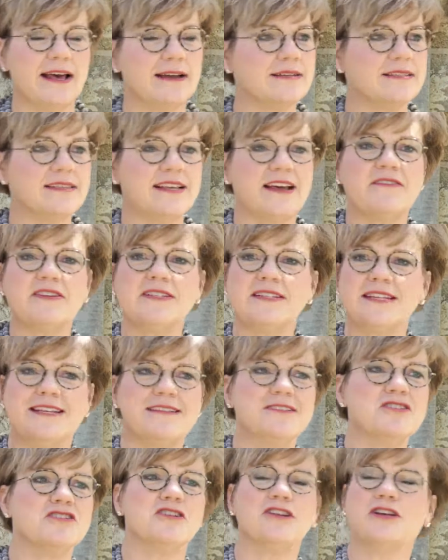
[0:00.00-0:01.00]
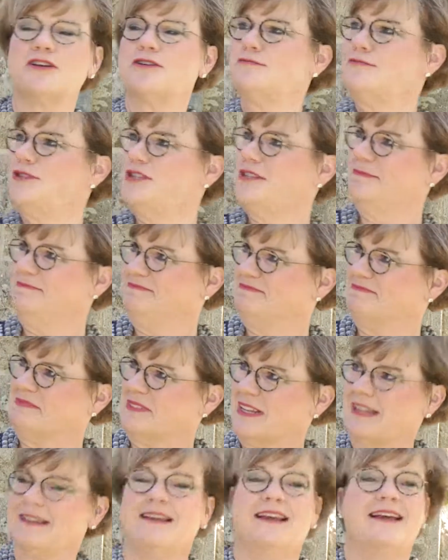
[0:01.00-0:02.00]
17 saloons.
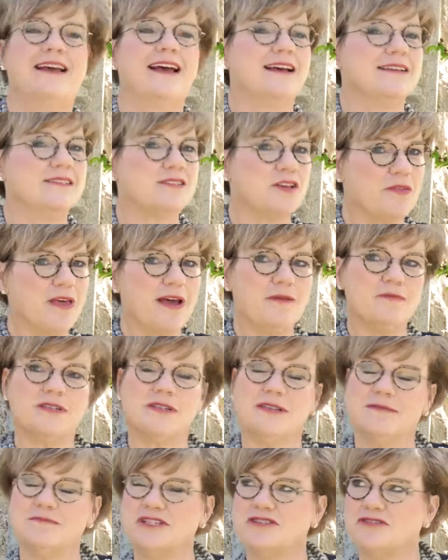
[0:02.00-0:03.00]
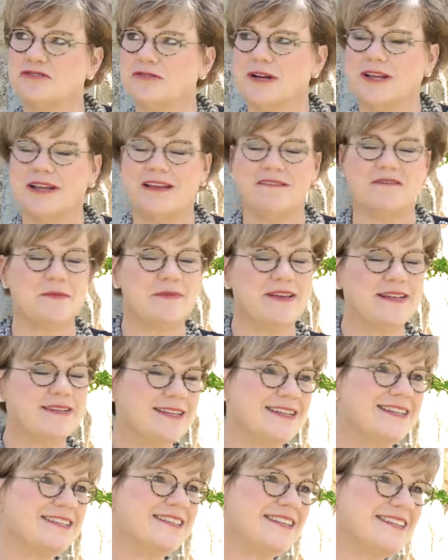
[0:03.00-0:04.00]
So that was the majority of the
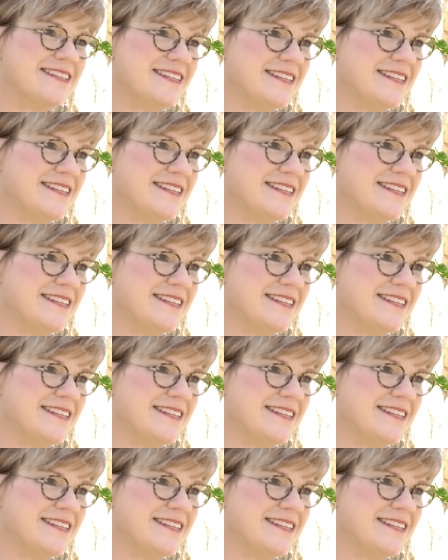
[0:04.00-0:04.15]
businesses.